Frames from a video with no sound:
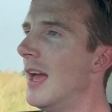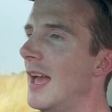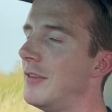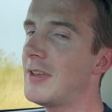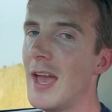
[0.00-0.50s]

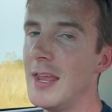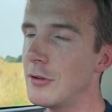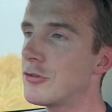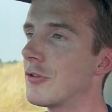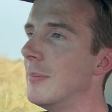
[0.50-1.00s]
It's getting
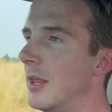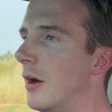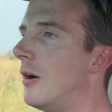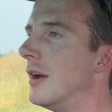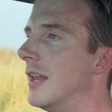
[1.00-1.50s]
extremely
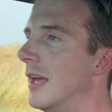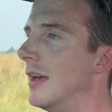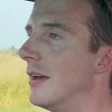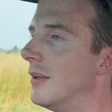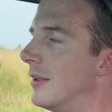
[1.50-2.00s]
hot in
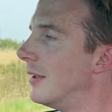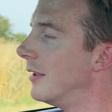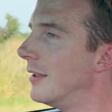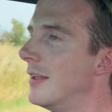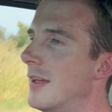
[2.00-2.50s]
here.
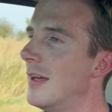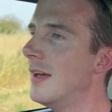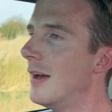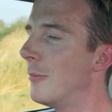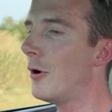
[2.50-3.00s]

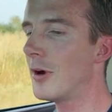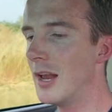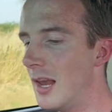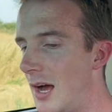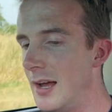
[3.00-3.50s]
I'm not
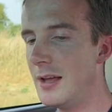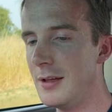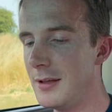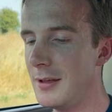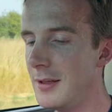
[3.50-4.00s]
gonna lie,
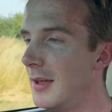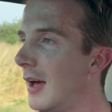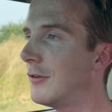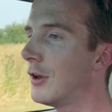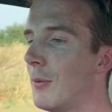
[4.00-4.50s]

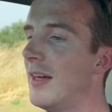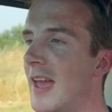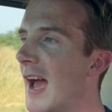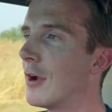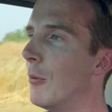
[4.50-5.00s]
I don't know where the
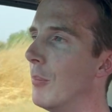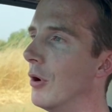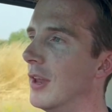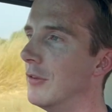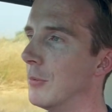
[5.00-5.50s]
aircon
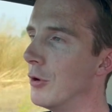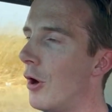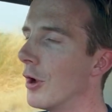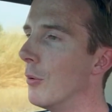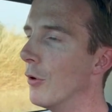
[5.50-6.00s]
button is, and we're
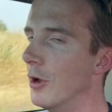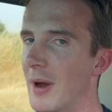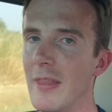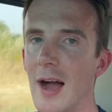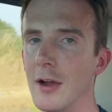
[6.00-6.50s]
not gonna worry
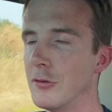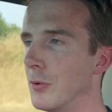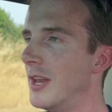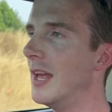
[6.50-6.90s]
about that because we're